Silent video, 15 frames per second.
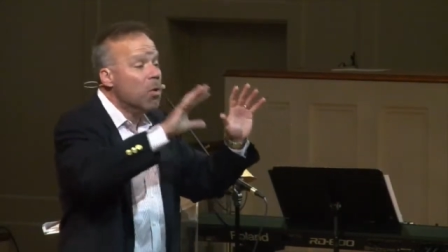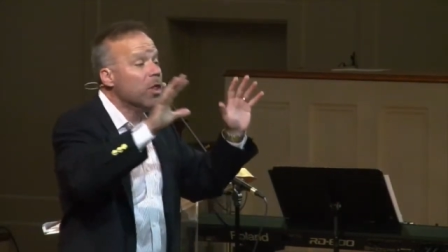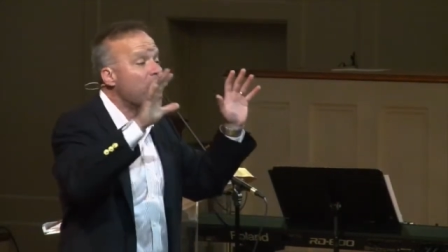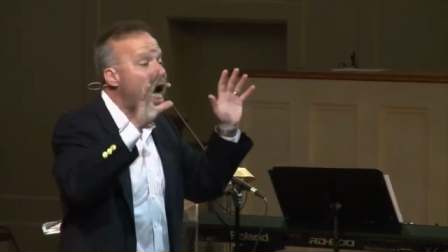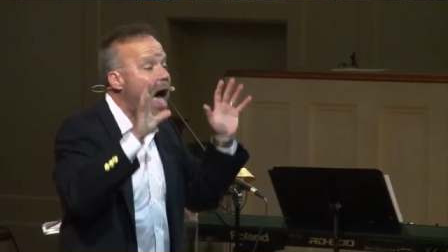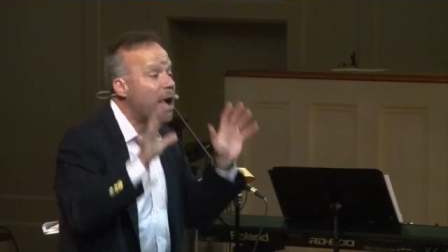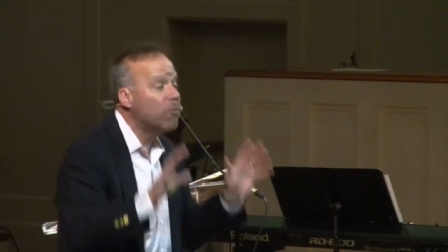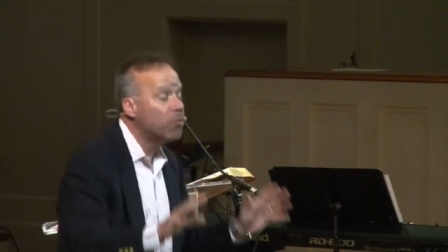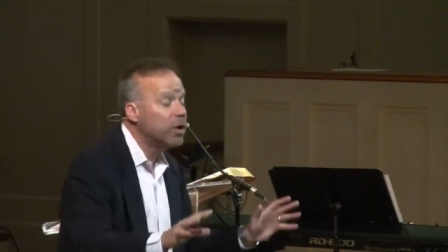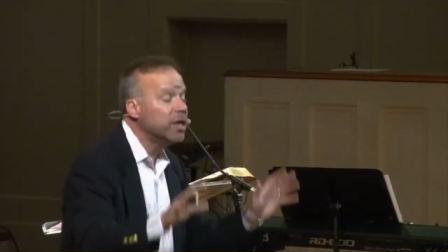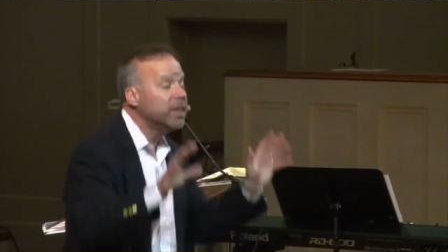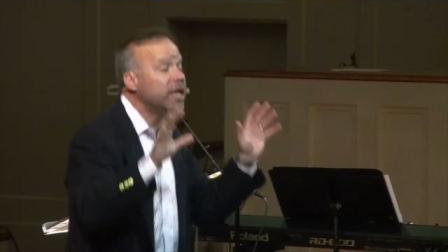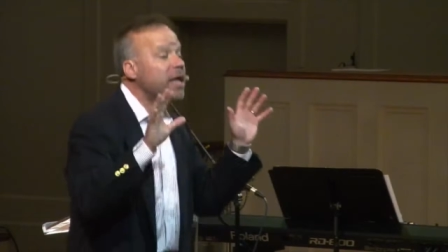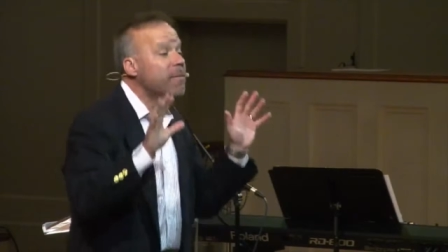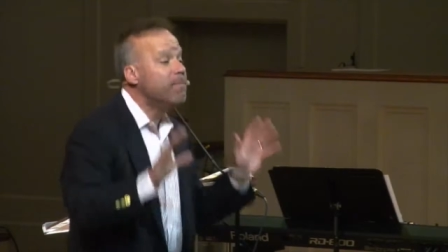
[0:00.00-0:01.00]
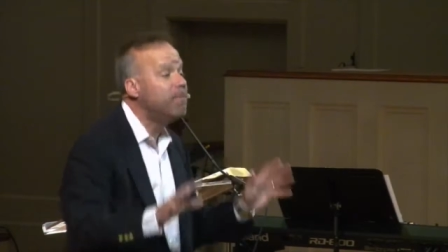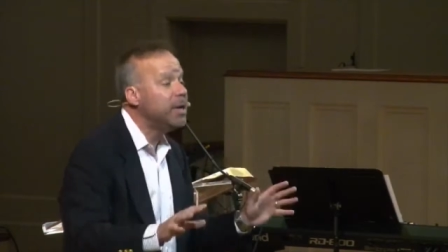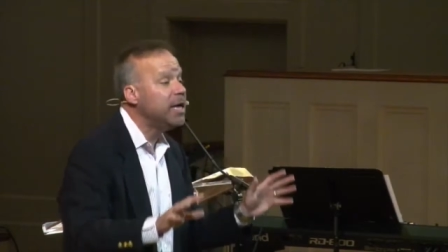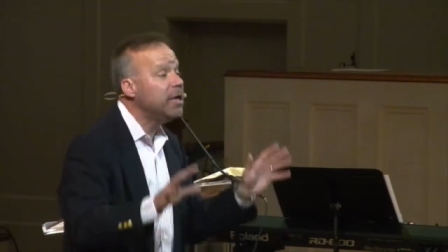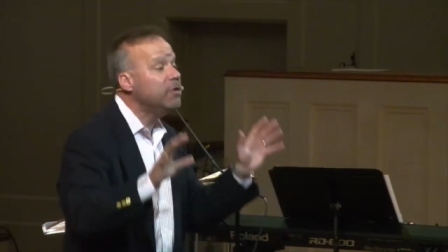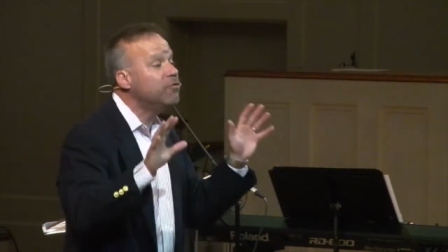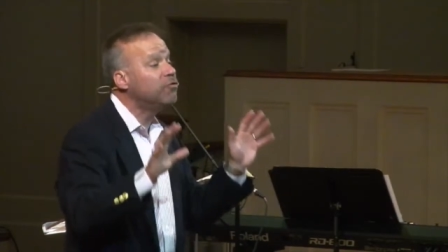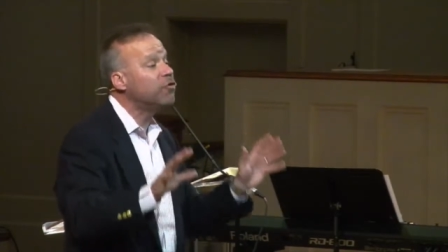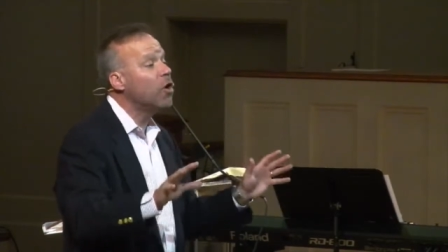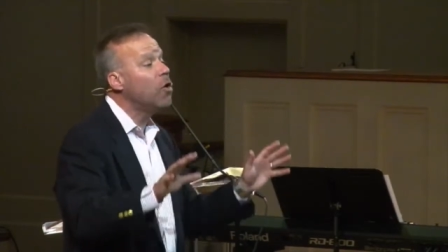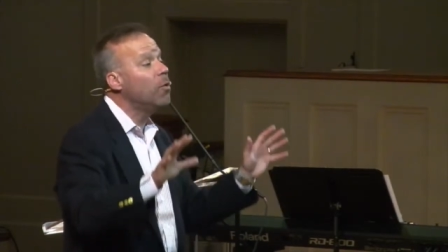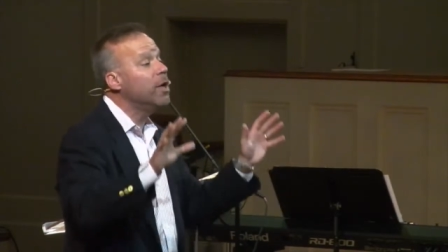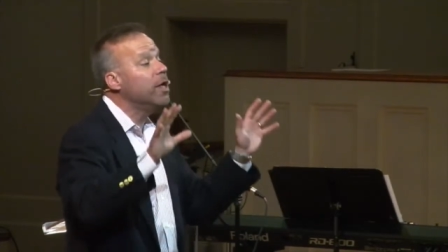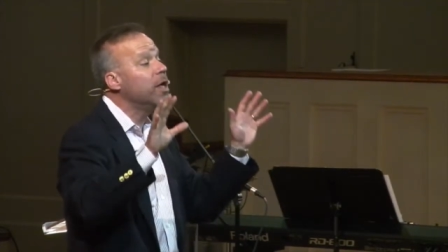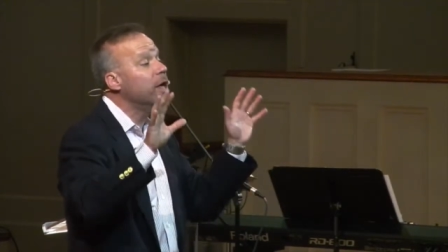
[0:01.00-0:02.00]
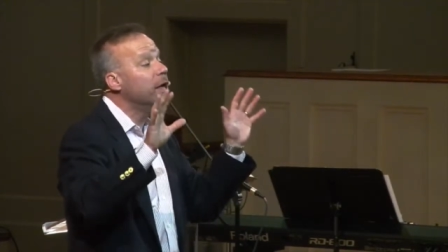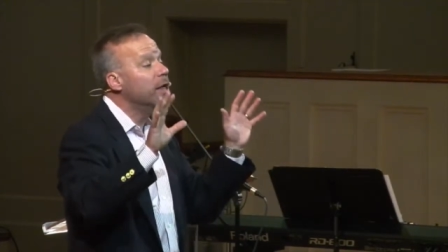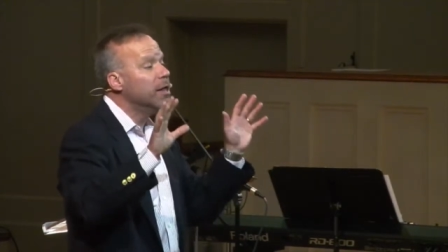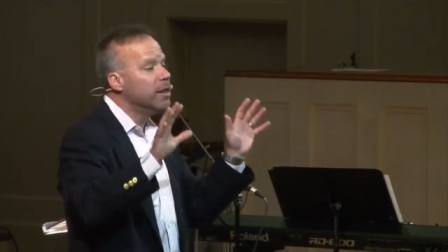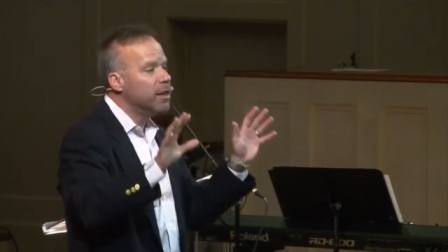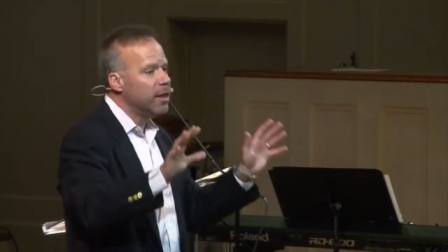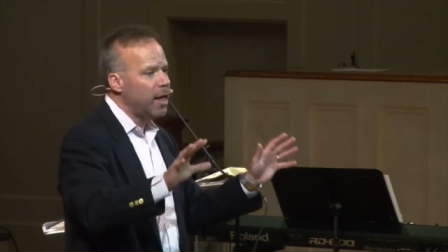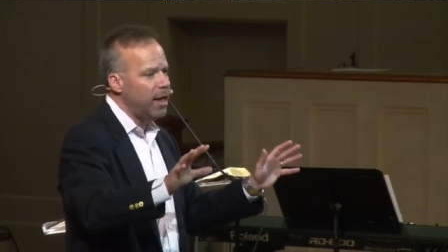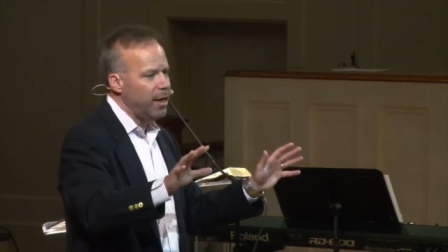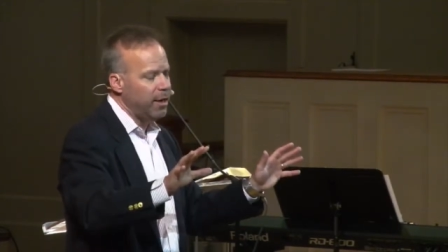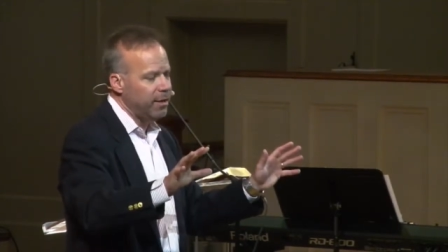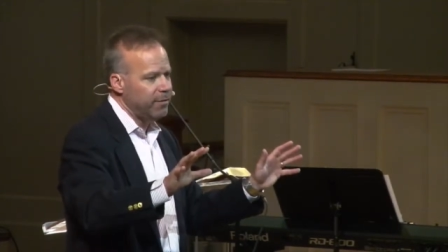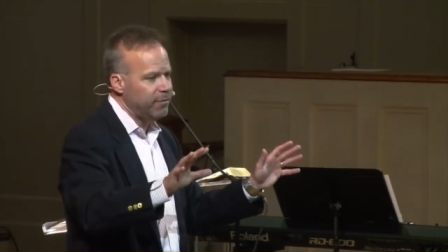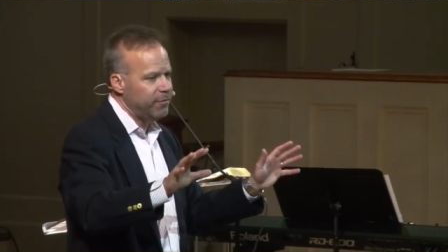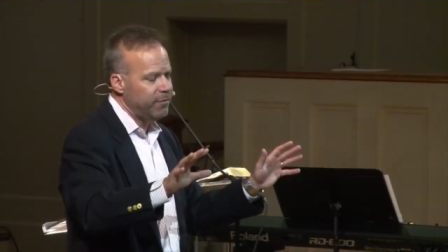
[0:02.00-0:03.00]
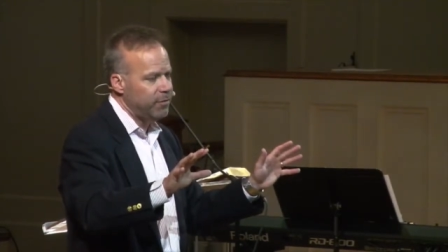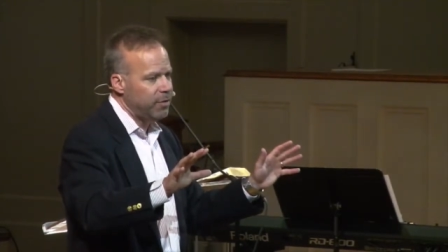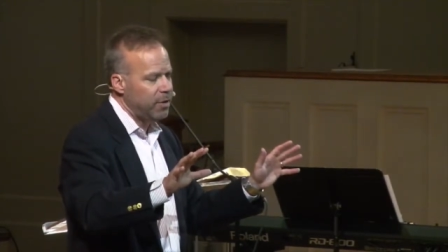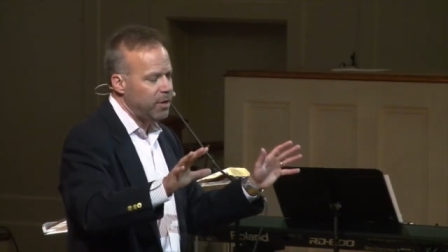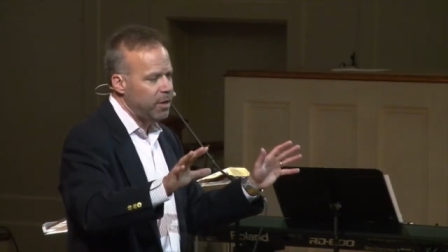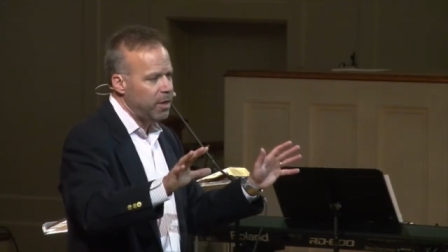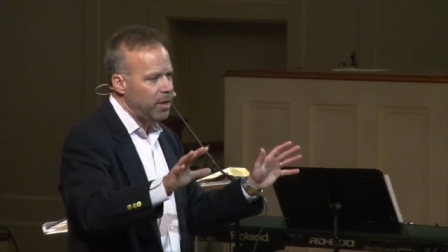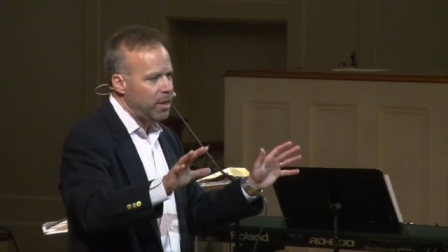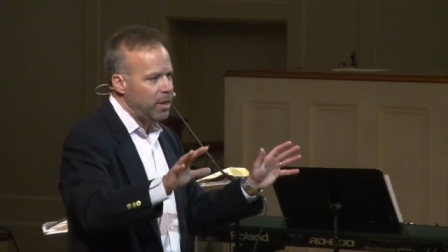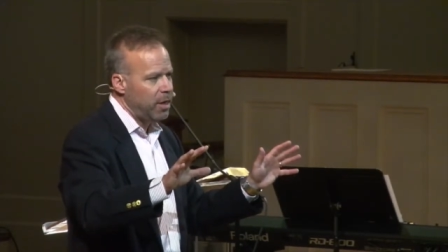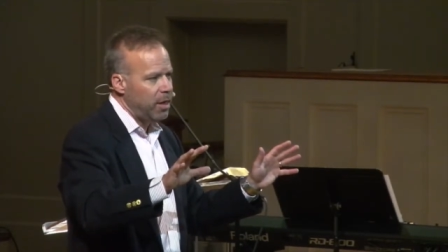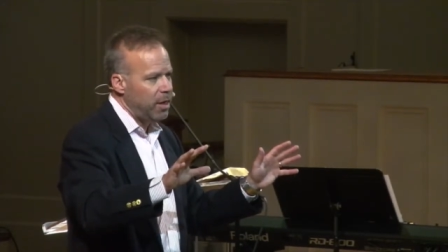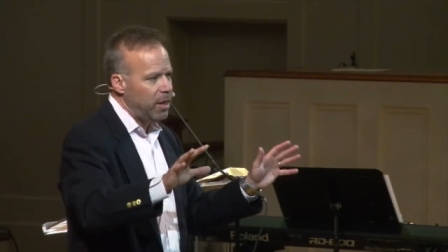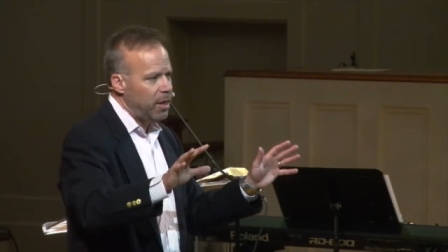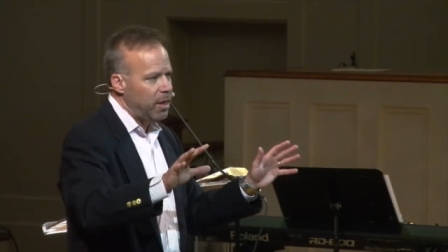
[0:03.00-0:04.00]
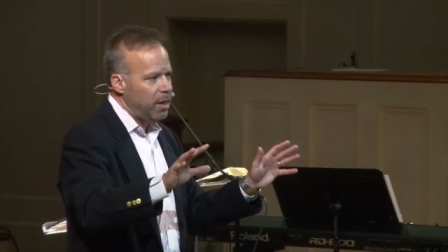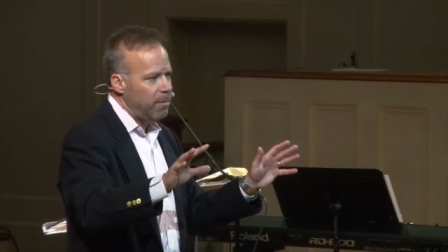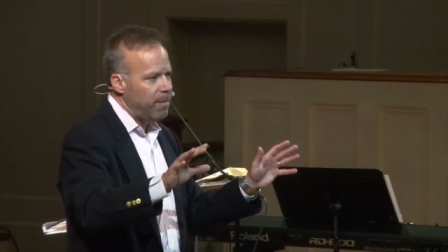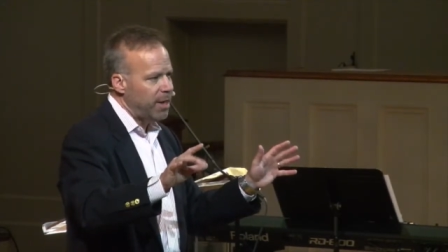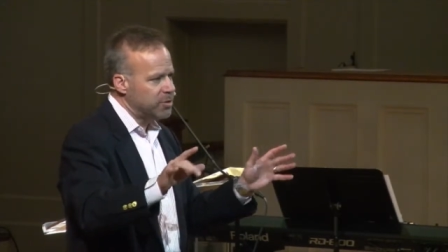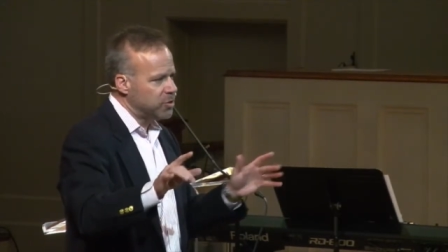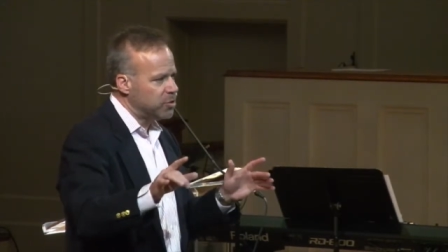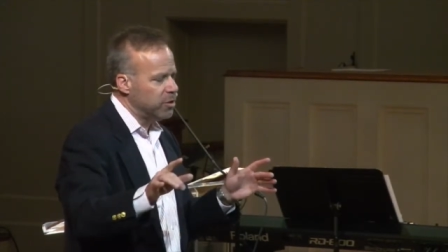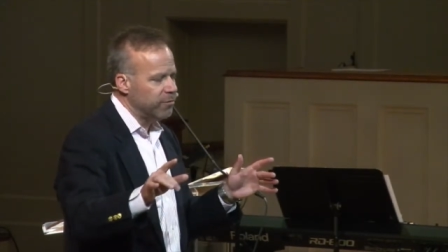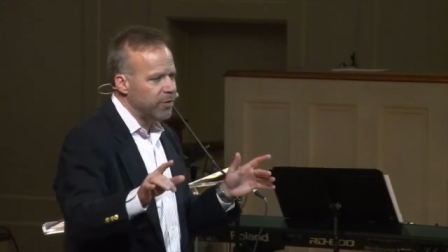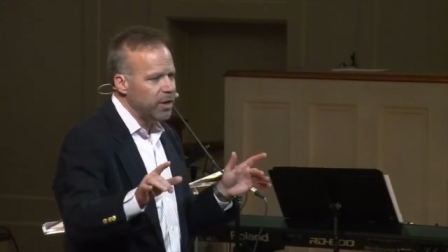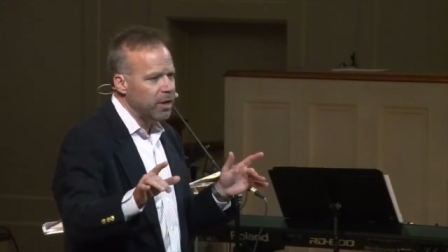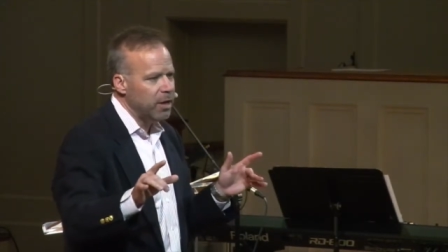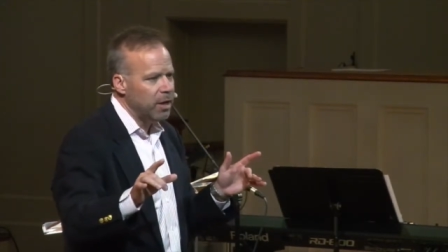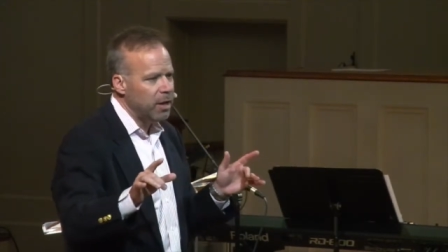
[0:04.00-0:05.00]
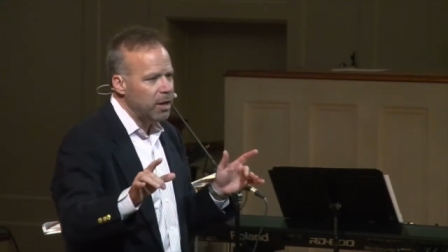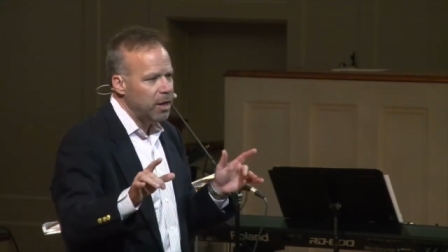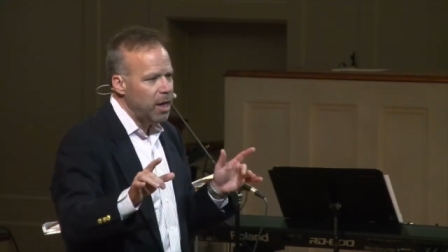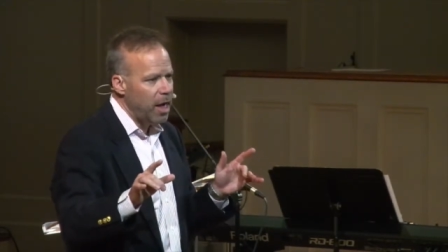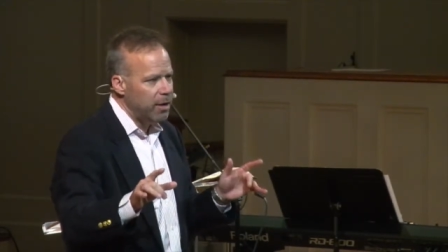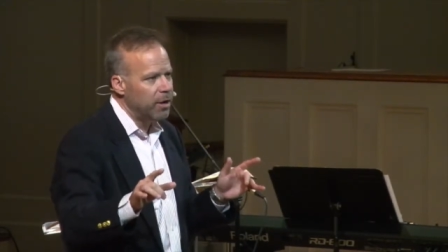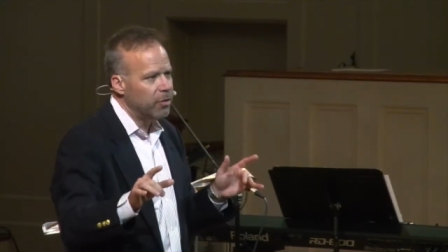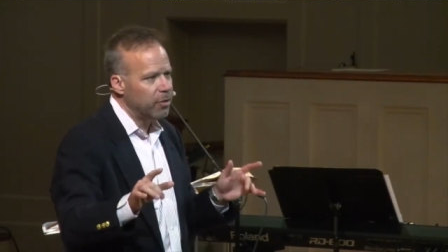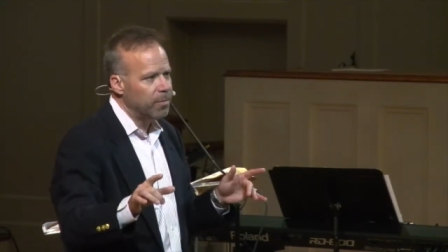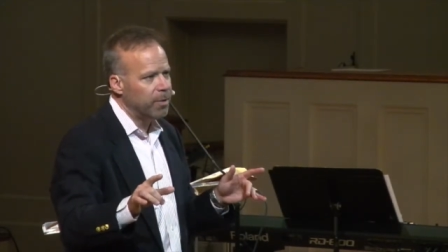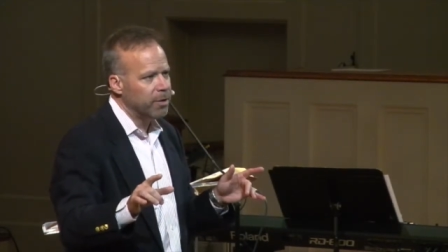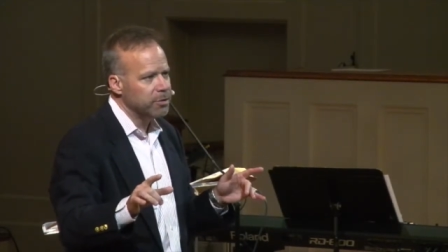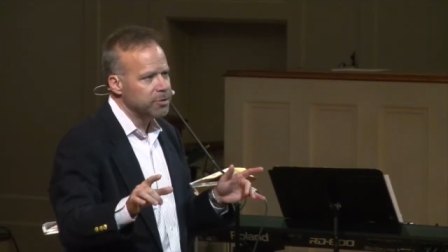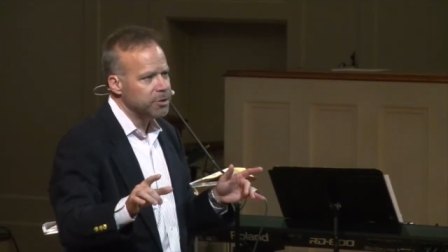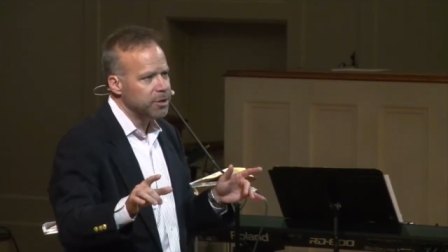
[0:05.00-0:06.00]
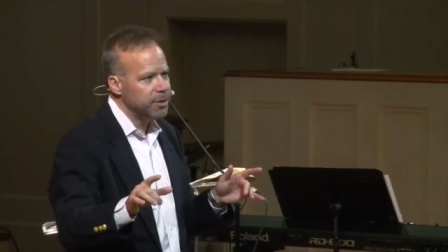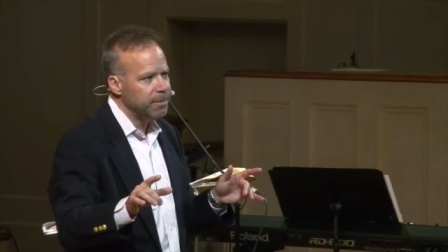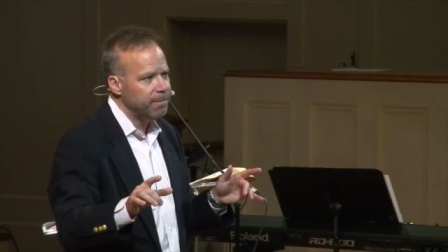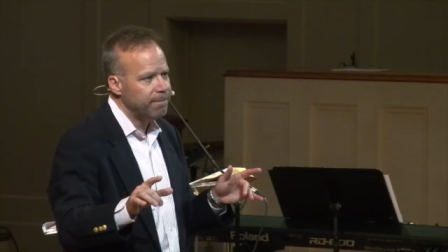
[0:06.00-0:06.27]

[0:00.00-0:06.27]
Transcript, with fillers: will I really be showing love by serving another person?